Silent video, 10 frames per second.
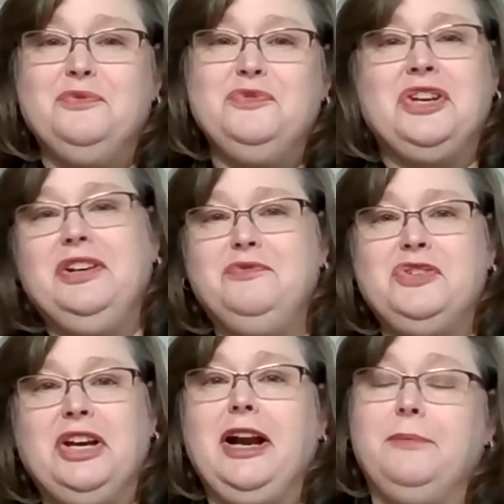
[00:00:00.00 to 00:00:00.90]

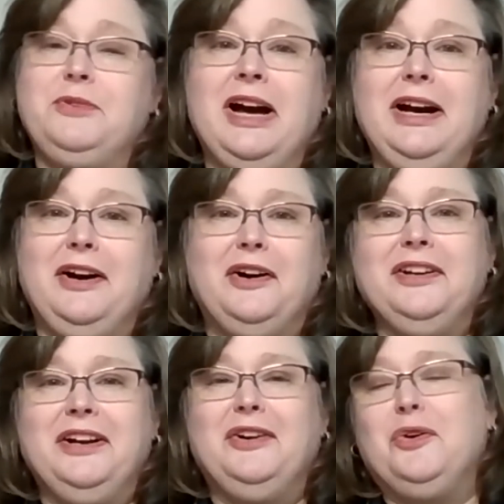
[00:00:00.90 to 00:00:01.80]
she got up tired,
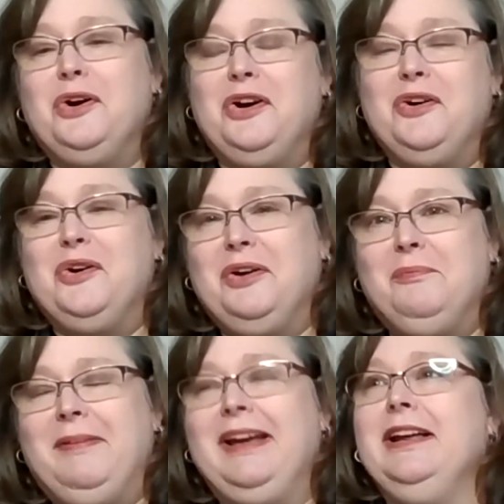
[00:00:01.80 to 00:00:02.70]
or
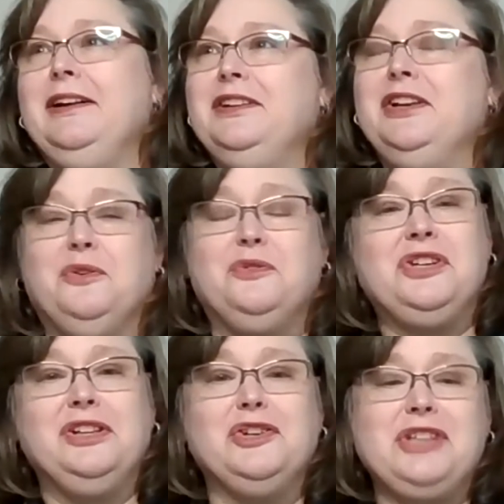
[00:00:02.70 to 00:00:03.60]
man, you know,
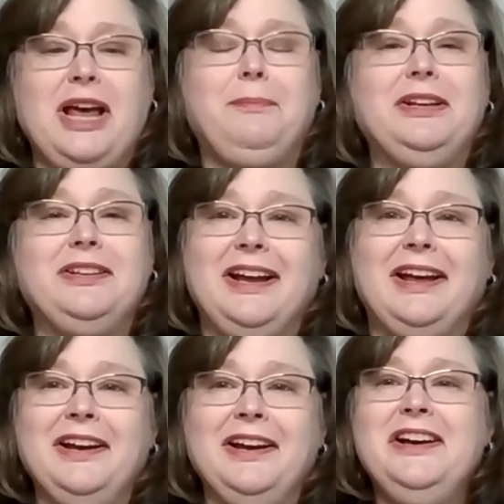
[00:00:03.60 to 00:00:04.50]
she looks happy today.